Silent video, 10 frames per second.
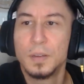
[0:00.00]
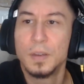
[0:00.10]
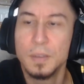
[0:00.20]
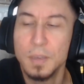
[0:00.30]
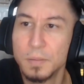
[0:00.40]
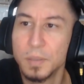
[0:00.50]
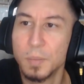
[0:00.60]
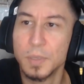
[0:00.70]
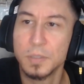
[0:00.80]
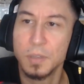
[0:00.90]
Yeah, that
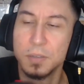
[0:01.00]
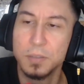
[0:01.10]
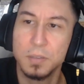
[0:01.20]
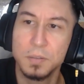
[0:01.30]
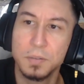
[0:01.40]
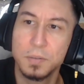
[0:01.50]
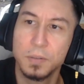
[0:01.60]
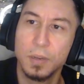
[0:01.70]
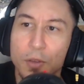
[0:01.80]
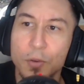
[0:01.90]
makes a lot of sense.
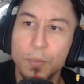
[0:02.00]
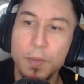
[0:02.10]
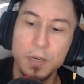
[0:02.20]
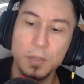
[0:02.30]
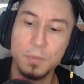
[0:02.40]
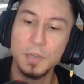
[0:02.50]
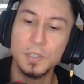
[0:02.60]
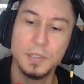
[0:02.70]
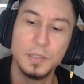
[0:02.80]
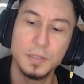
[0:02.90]
You
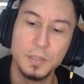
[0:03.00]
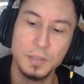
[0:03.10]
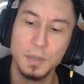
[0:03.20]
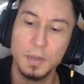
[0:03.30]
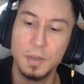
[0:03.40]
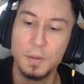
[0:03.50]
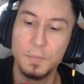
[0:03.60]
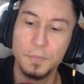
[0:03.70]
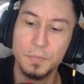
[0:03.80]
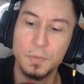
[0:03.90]
mentioned
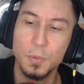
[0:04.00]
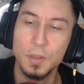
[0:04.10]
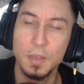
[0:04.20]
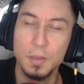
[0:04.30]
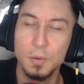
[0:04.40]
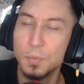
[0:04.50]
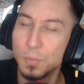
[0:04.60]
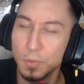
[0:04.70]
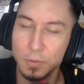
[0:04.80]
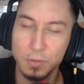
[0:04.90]
the way that you
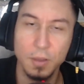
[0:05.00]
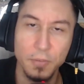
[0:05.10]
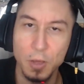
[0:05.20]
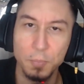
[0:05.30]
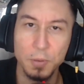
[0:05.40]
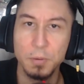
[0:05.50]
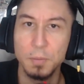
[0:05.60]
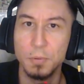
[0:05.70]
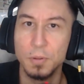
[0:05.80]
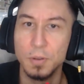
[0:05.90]
love helping
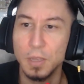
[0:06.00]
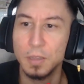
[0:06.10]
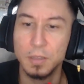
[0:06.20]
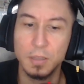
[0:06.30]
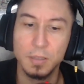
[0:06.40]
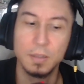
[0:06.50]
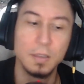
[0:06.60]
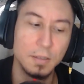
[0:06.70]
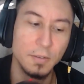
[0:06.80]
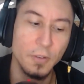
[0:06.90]
people and
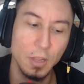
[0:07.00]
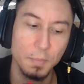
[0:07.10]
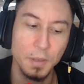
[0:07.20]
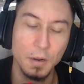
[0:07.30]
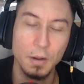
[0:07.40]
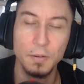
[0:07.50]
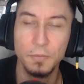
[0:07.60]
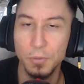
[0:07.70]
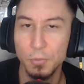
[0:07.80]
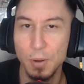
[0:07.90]
the development
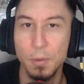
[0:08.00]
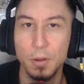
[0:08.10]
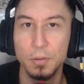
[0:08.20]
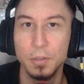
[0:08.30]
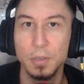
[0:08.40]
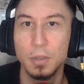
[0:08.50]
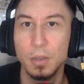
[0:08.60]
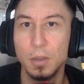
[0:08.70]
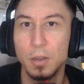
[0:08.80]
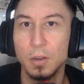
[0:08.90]
of the threat modeling
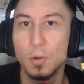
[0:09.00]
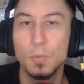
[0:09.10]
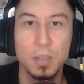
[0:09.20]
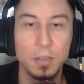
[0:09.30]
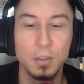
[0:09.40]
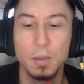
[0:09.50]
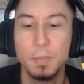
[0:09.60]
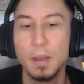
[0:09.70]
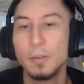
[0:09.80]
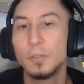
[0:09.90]

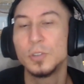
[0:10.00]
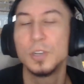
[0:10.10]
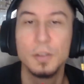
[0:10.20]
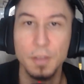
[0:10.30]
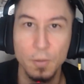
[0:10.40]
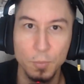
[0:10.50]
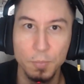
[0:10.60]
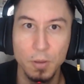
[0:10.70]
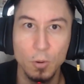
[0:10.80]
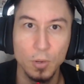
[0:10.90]
curriculum and how you share that with
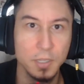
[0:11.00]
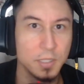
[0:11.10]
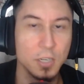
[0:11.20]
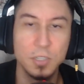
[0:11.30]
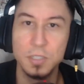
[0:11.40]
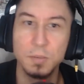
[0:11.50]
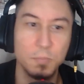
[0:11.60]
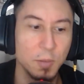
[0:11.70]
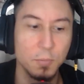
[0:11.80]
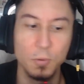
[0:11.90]
organizations and
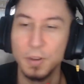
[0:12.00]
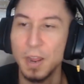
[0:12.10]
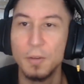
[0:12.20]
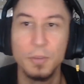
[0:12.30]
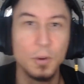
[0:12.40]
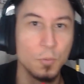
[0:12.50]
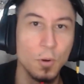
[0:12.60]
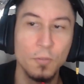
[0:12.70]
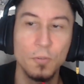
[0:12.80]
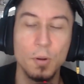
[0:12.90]
people and how they
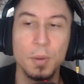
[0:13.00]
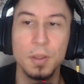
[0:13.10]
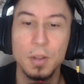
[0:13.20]
grow from it.